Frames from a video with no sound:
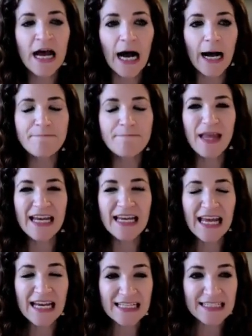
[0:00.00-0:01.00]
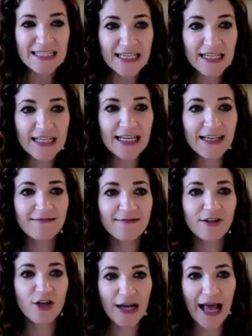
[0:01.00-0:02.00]
And instilling
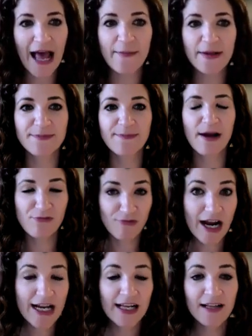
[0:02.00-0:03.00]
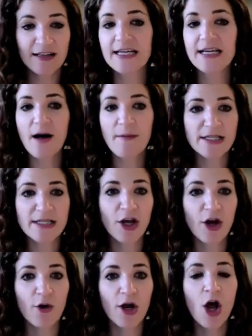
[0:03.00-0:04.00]
good habits by writing clean commented
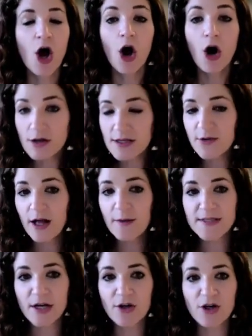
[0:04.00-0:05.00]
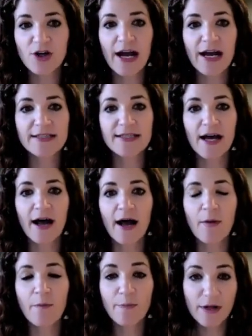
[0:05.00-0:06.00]
code also helps undergrads
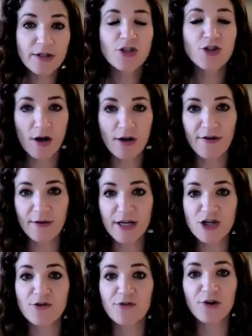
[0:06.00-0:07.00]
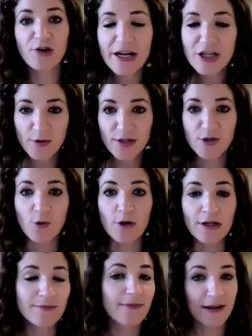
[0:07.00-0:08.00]
build a strong foundation for graduate
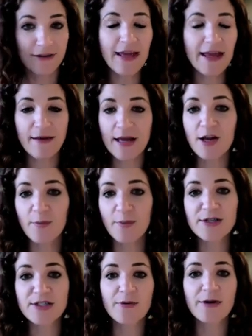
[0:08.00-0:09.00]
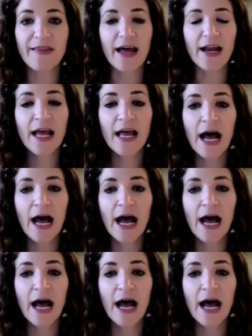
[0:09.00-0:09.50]
school if they end up pursuing that,